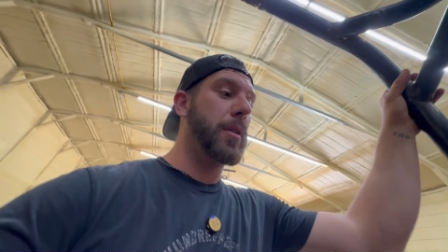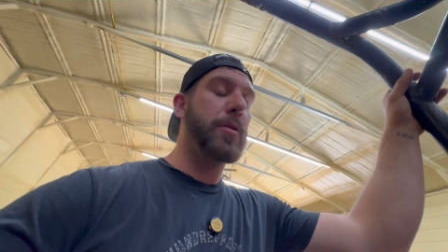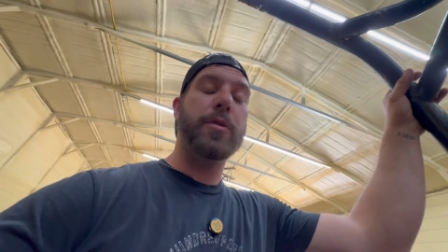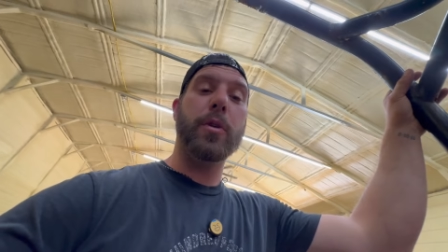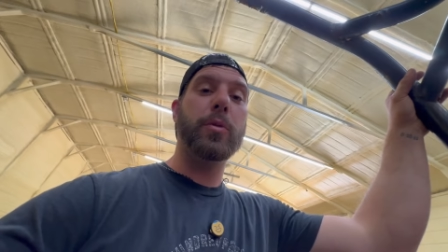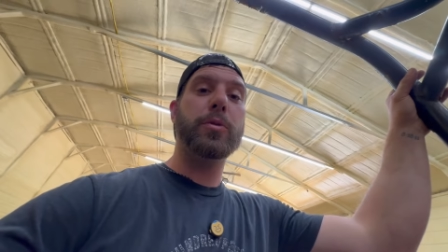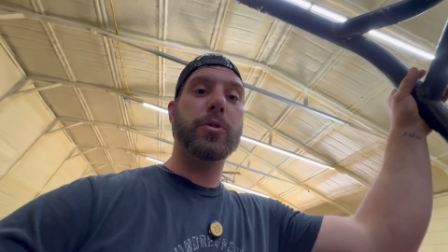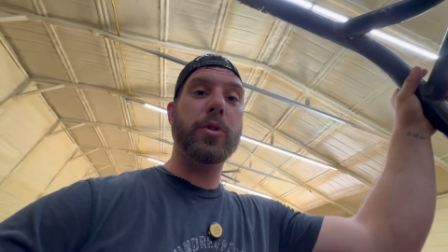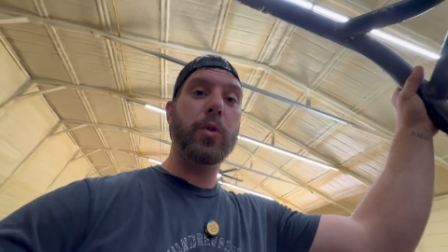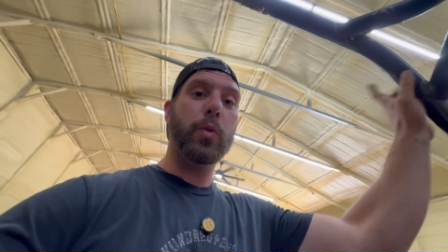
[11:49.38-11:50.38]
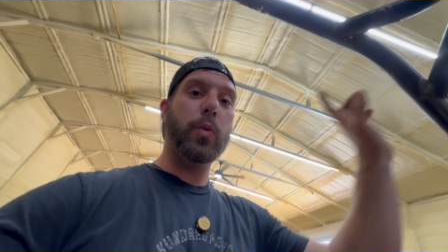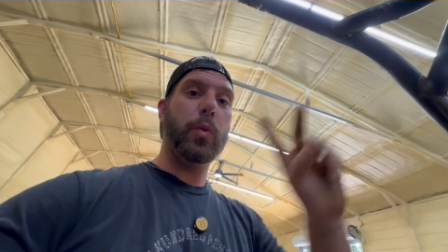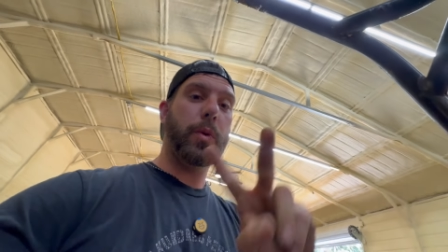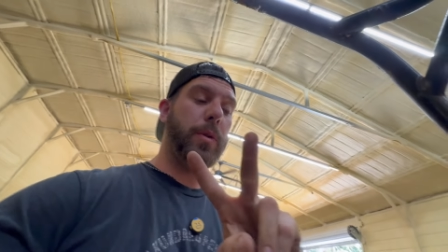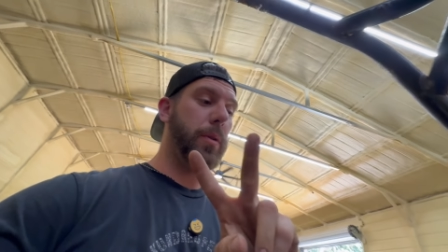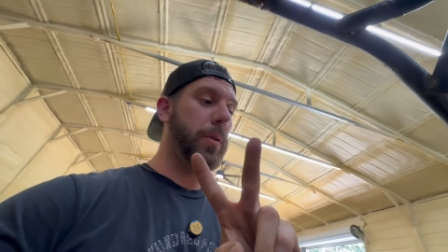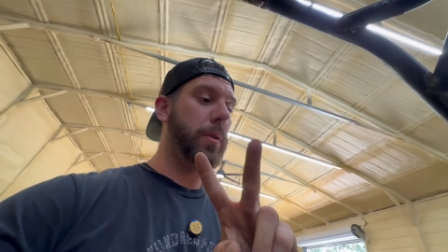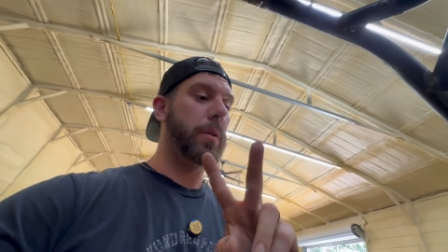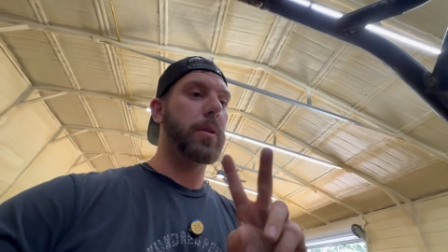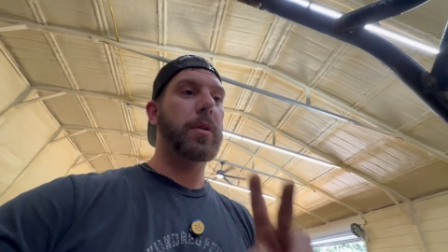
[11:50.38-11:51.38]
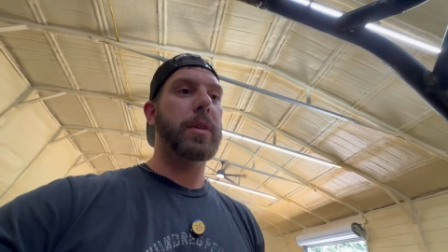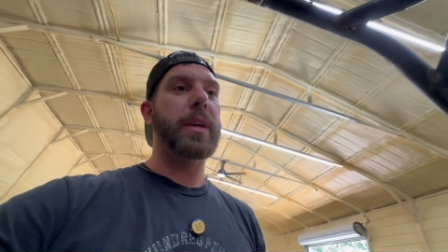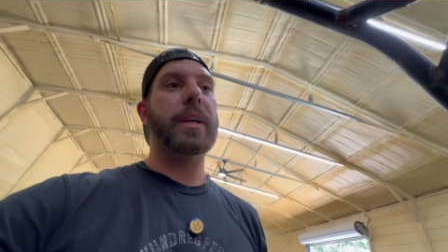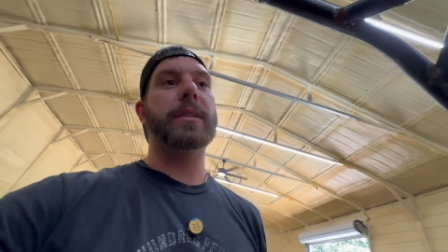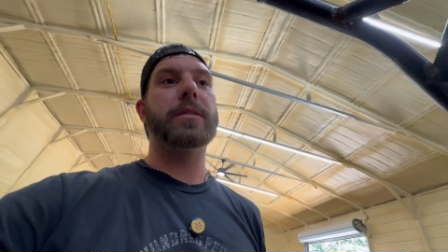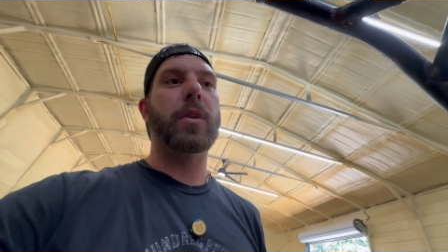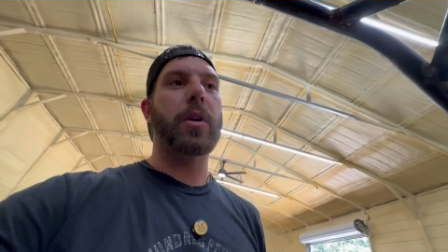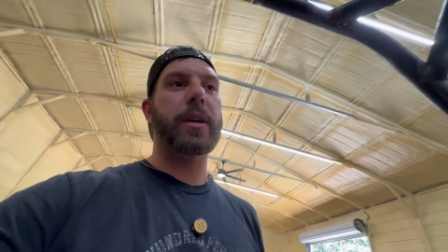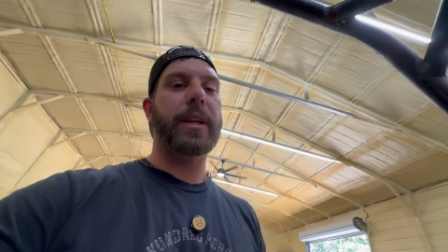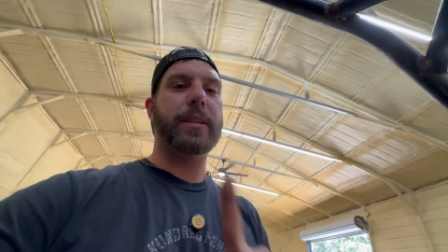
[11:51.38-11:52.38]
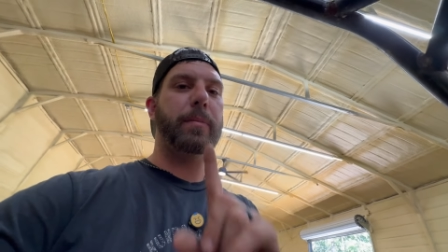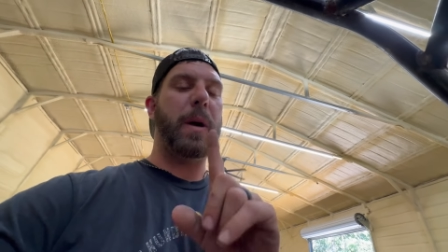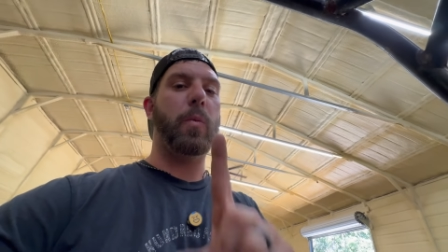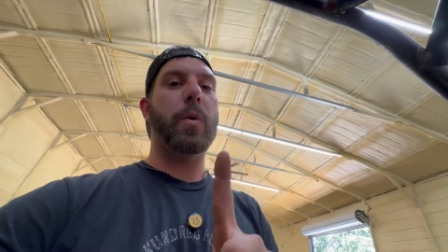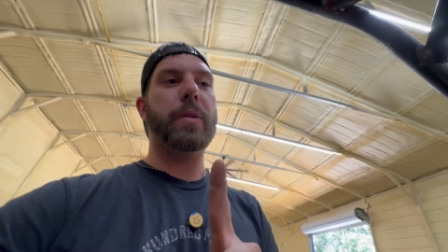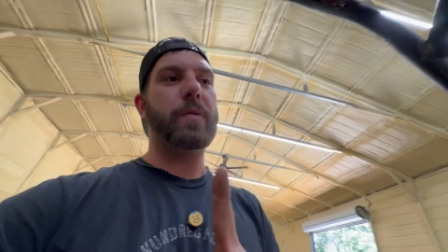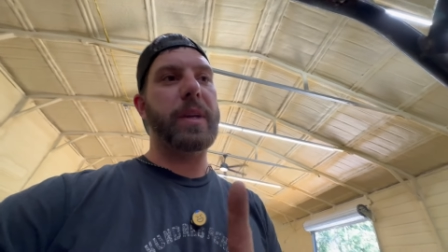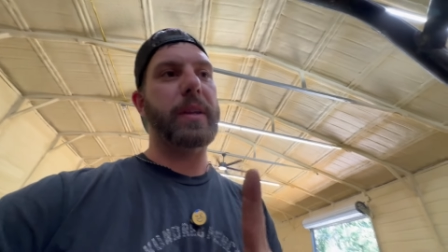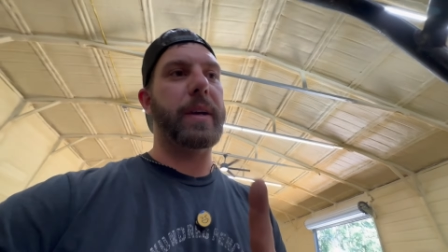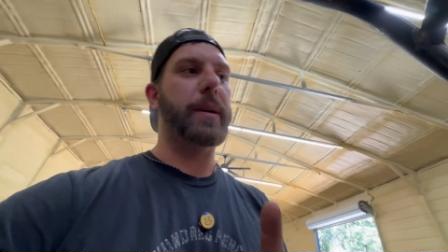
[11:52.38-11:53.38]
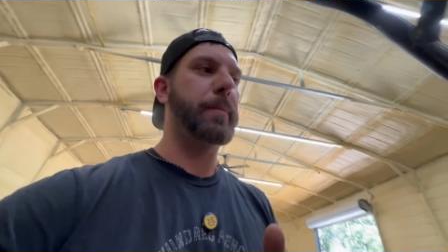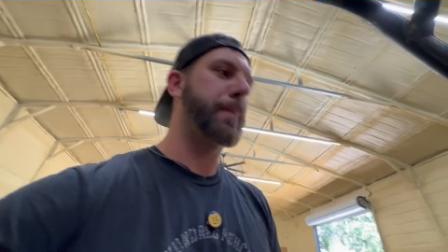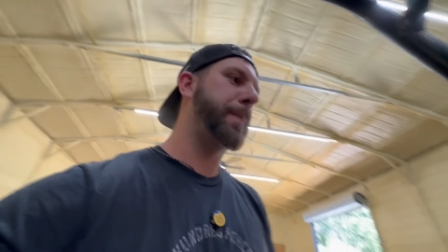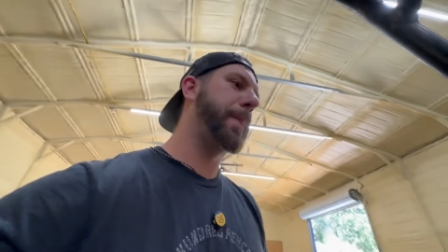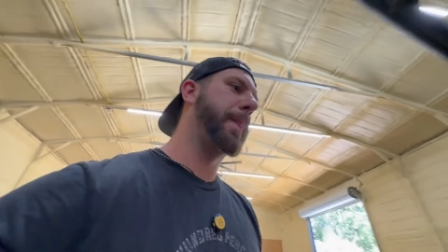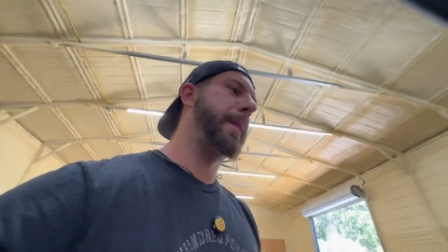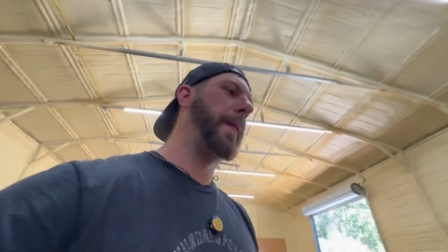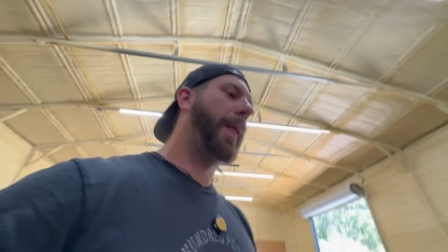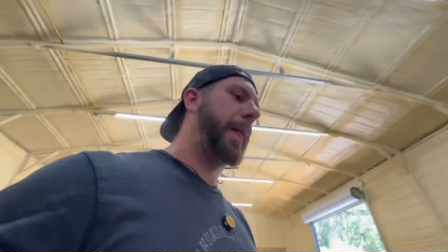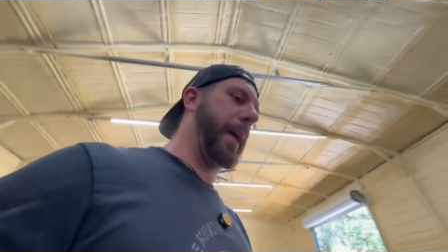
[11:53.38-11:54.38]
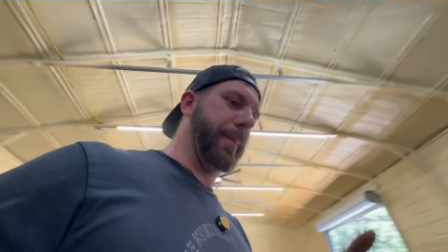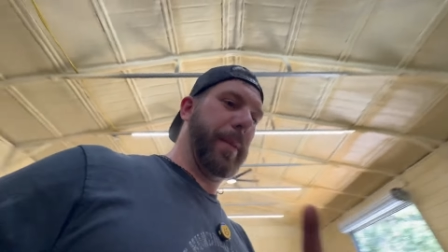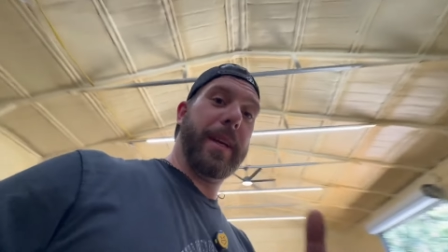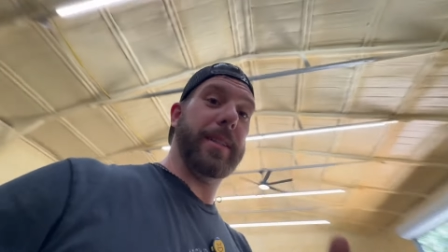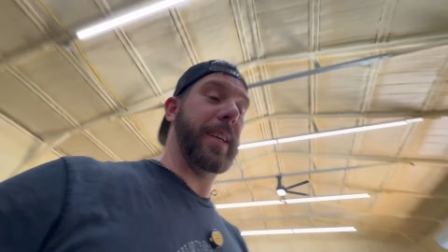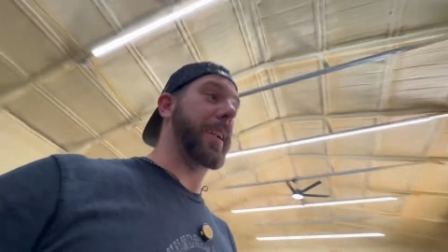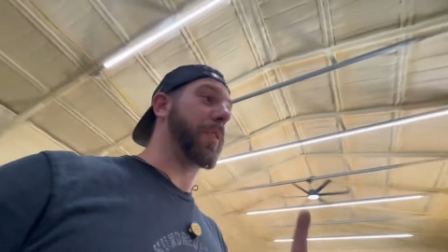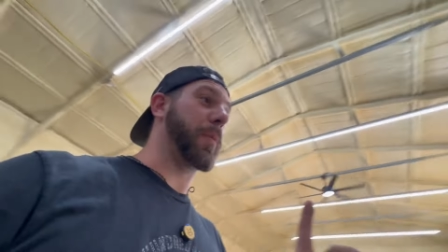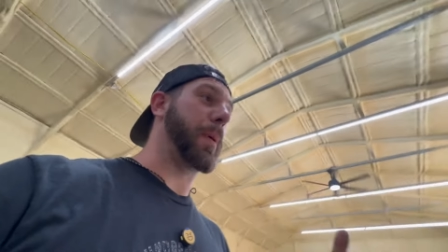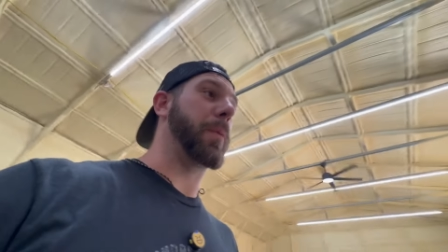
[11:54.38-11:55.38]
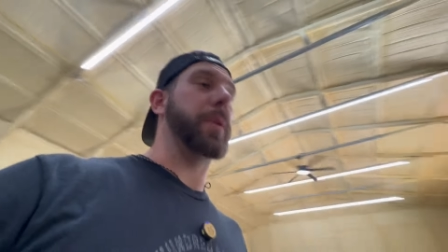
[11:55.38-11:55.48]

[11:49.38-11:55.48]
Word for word: those two things are connected by one relay. And like I said, I don't remember